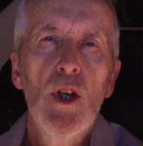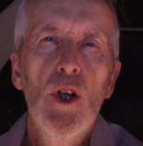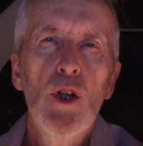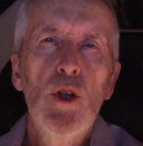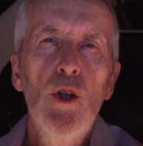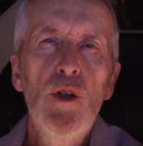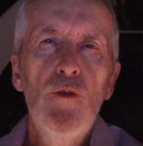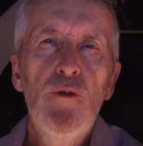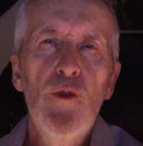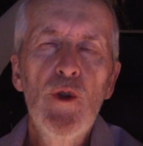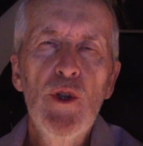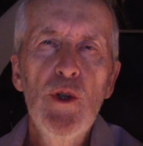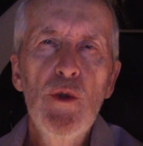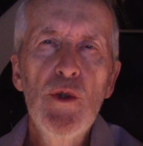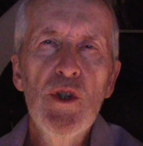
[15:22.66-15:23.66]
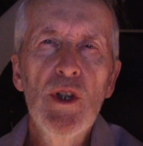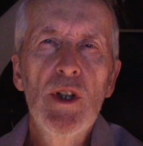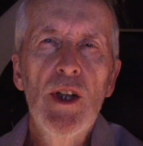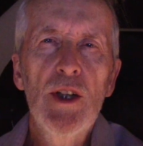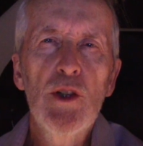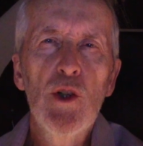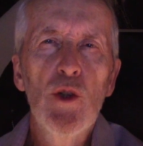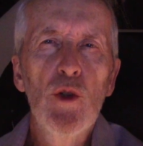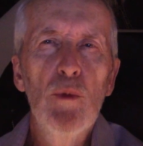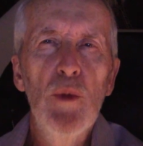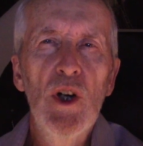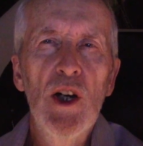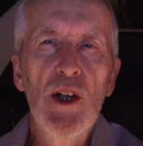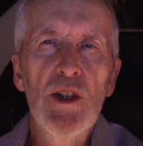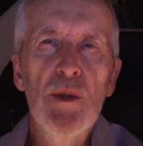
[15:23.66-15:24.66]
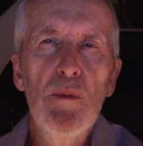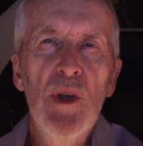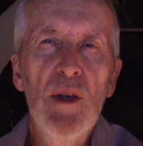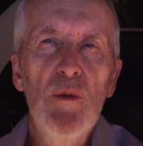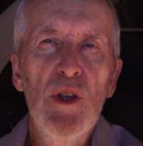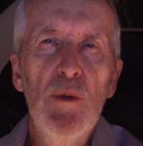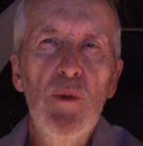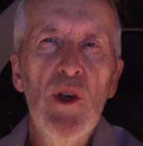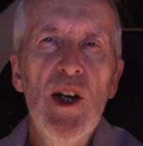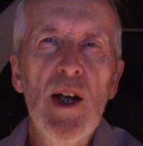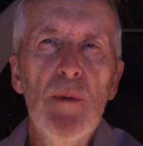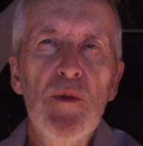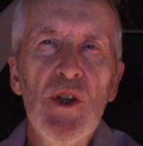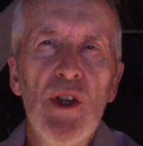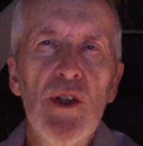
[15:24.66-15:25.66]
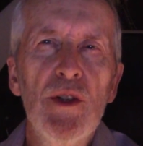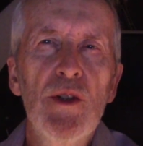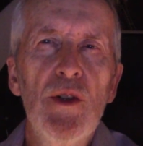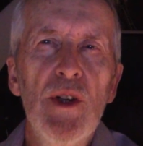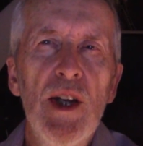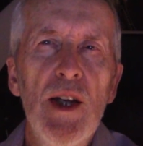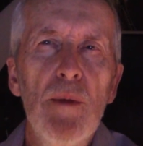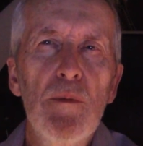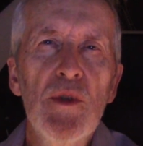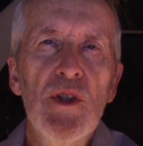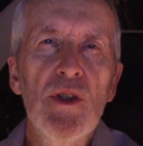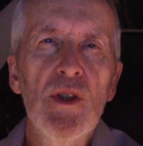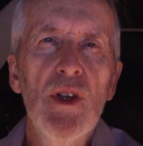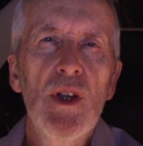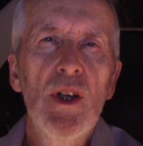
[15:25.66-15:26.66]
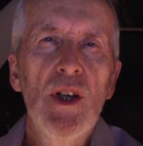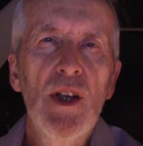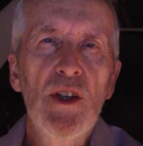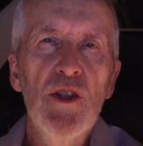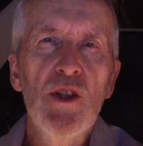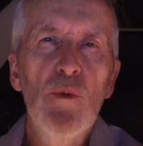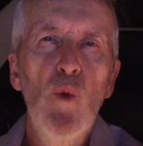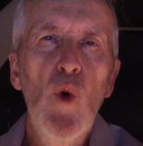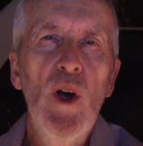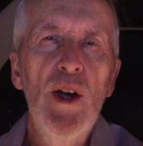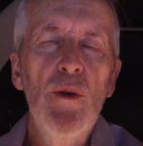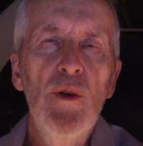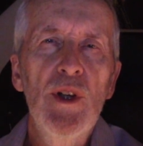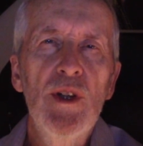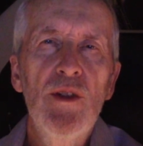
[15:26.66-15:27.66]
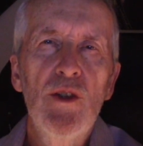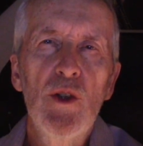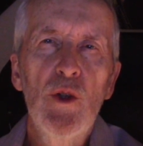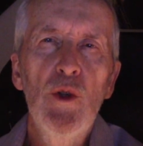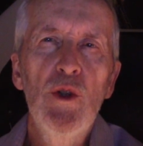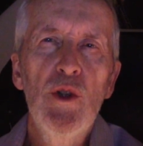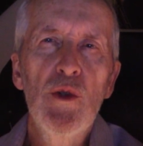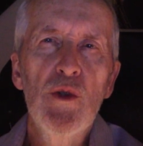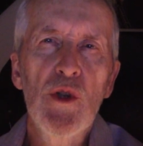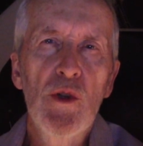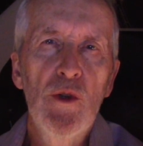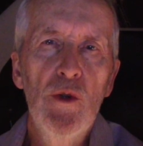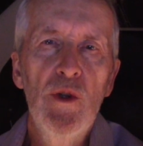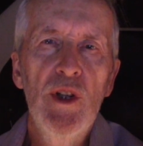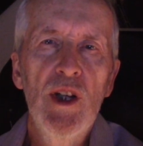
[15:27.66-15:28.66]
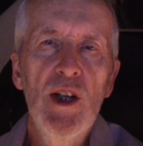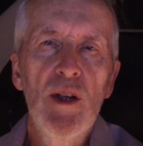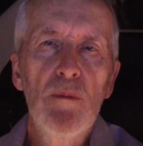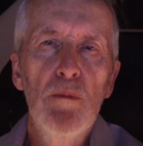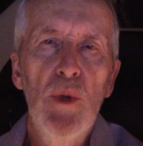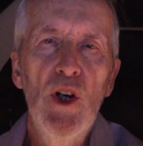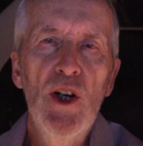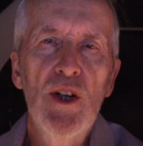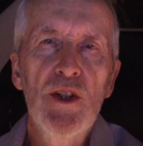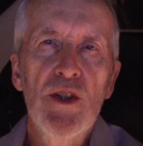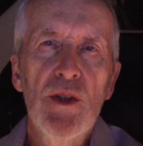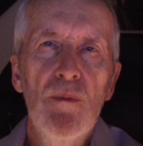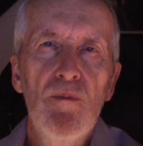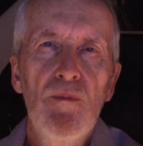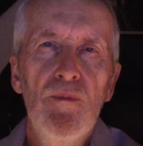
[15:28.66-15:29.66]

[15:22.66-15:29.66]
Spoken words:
Look for a used electrical box maybe, perhaps 100 amps and some wiring. You could use a 30 amp box.